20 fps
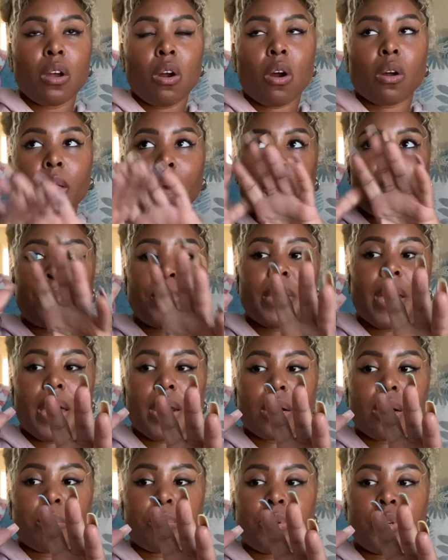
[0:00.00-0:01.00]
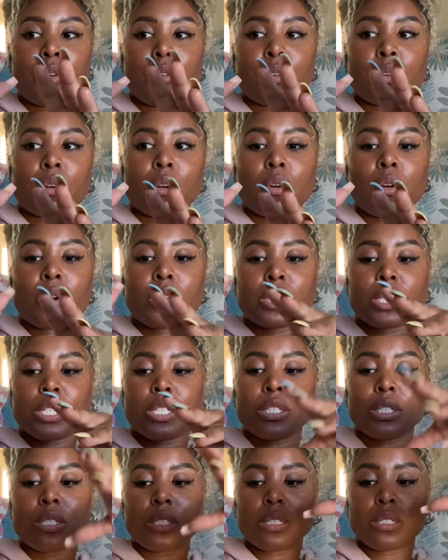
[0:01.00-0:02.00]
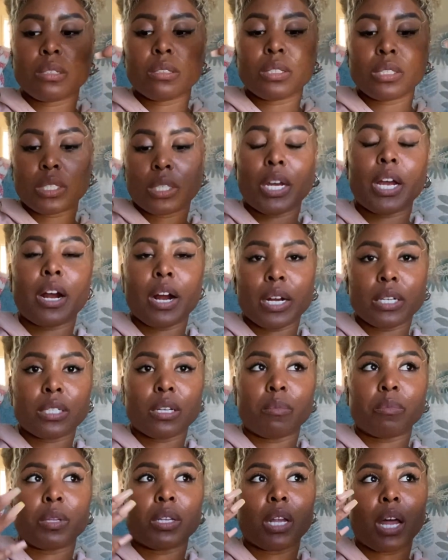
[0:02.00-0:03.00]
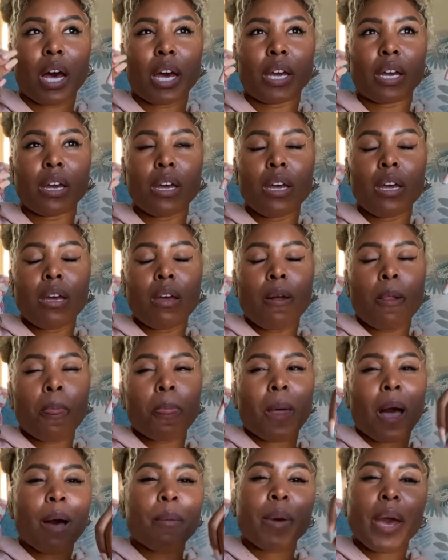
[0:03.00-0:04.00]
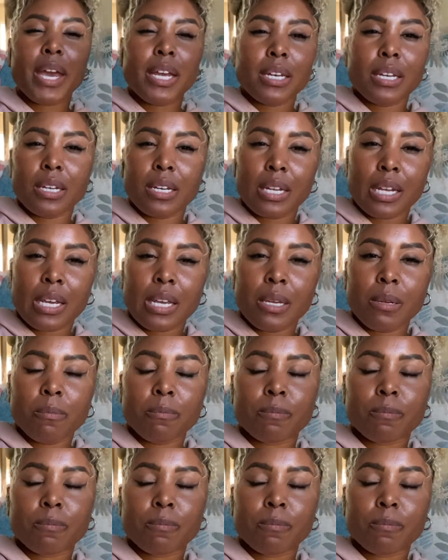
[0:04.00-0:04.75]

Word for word: or like be at a computer or just stare at something like I'm ADD,